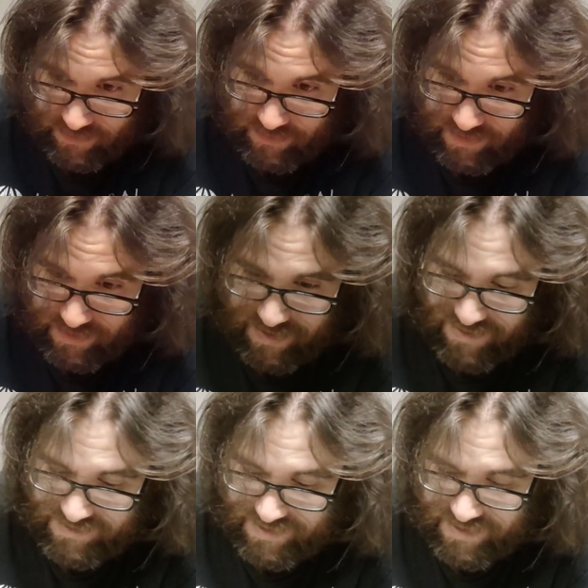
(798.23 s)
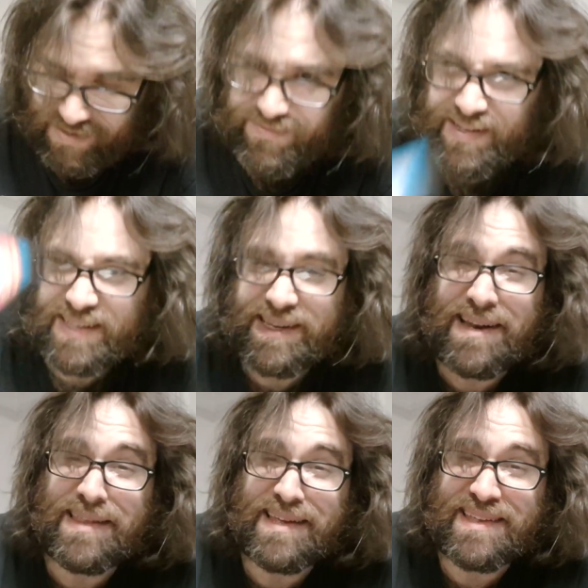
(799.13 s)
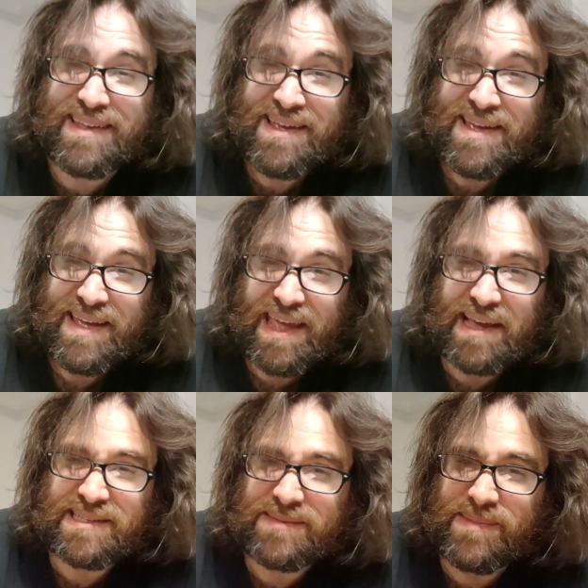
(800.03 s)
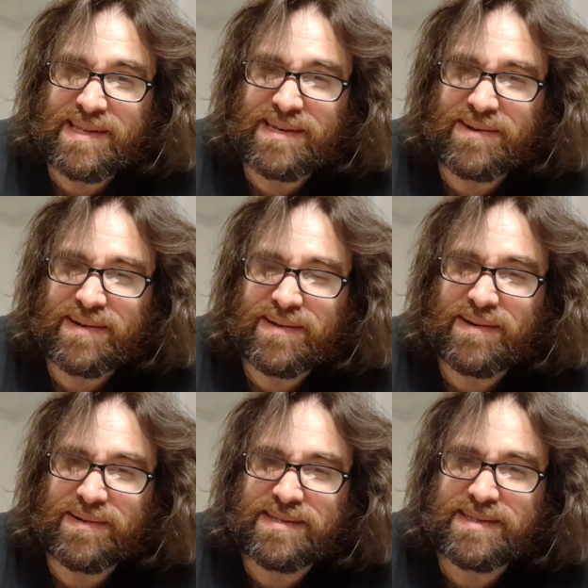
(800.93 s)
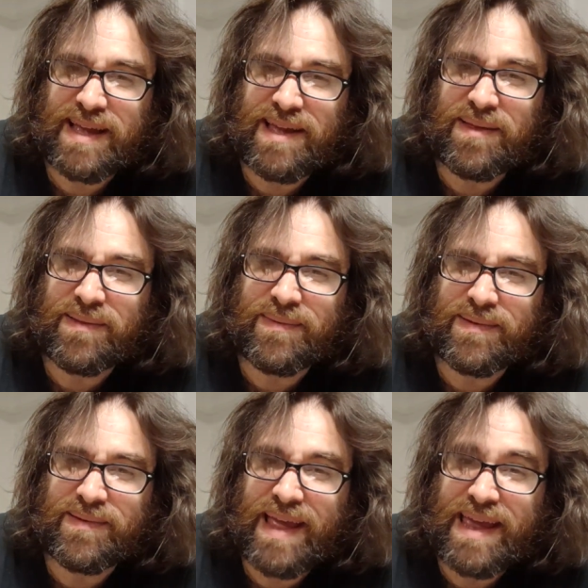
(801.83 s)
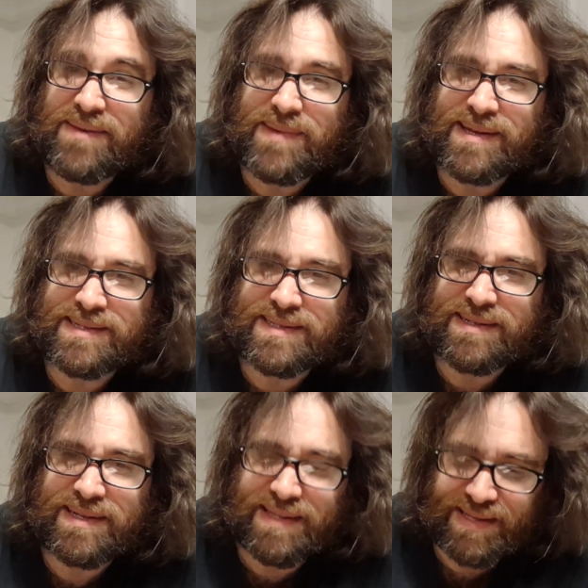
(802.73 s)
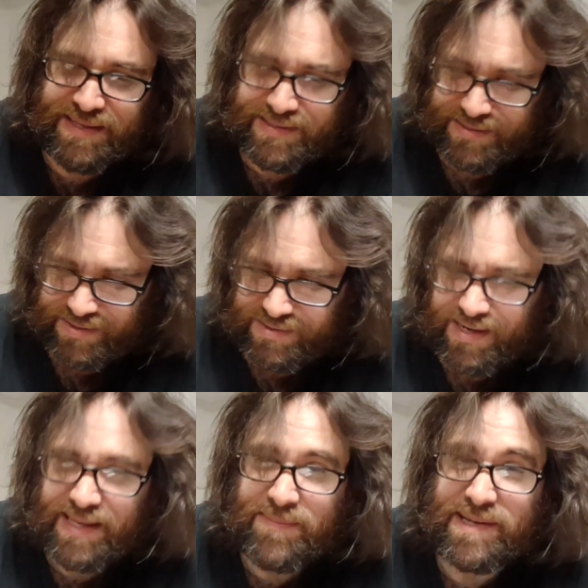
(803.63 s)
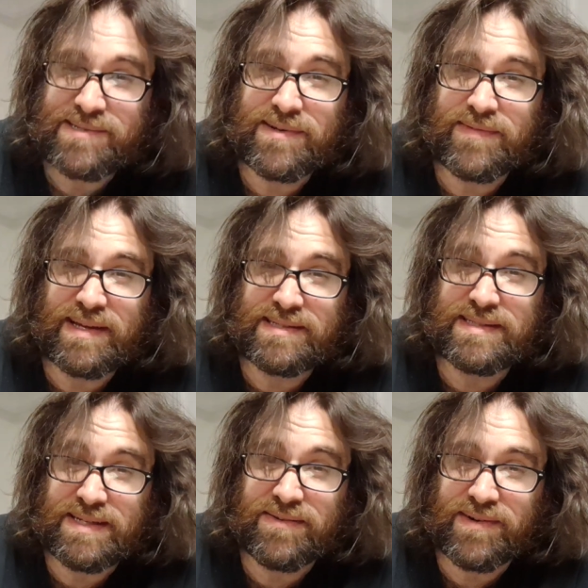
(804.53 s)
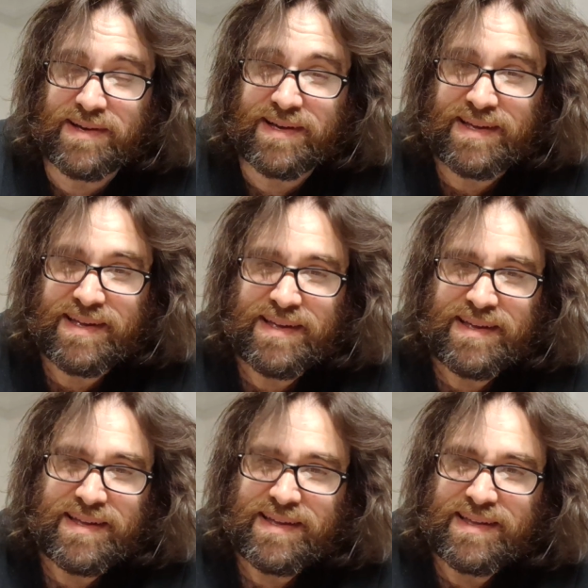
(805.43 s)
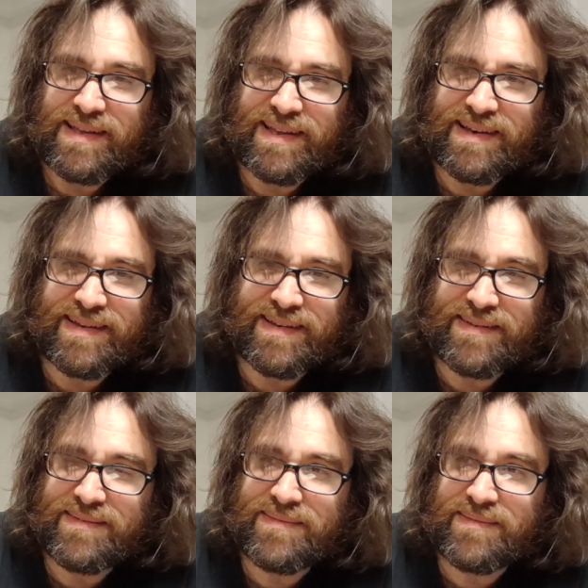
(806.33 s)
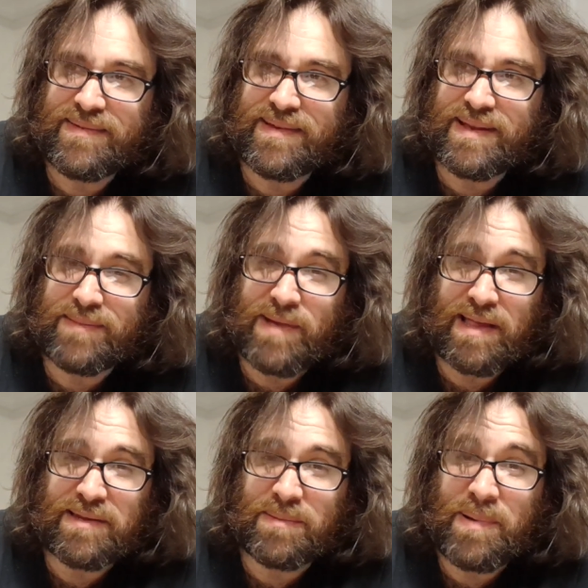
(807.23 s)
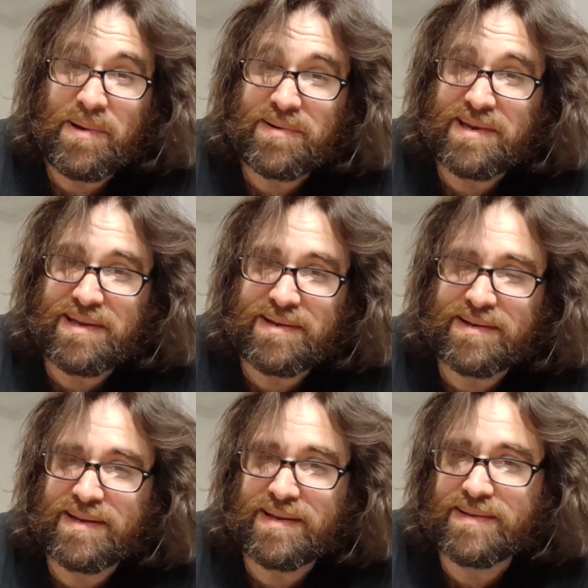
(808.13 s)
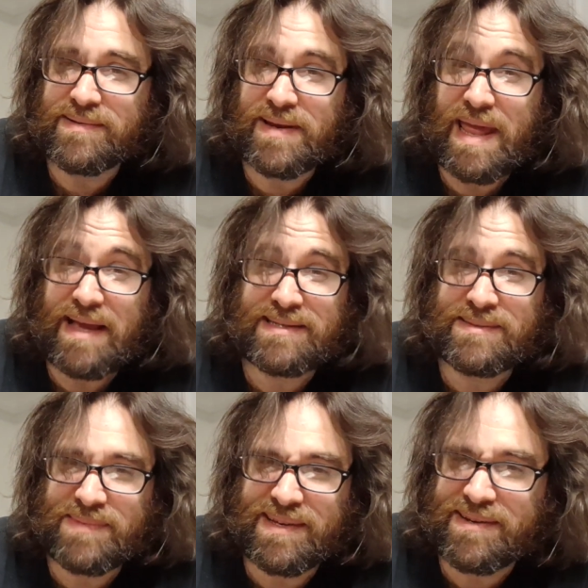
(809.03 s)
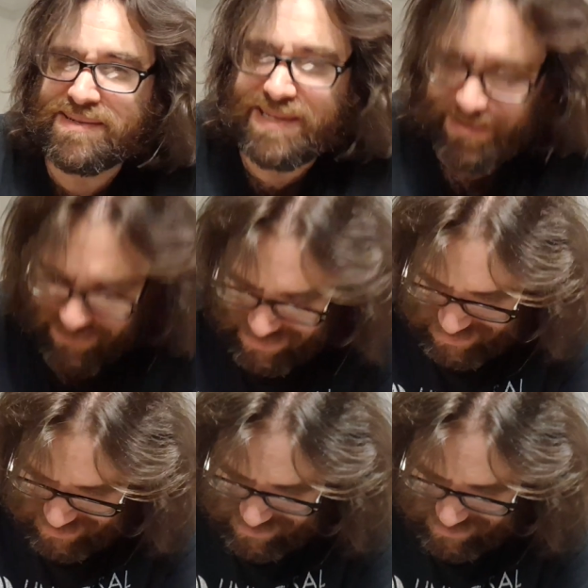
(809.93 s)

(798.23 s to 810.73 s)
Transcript: But there's the DVD. It's kind of like a X-Men or style animation in this. It's kind of like a mixture of like She-Ra and My Little Pony and X-Men or something.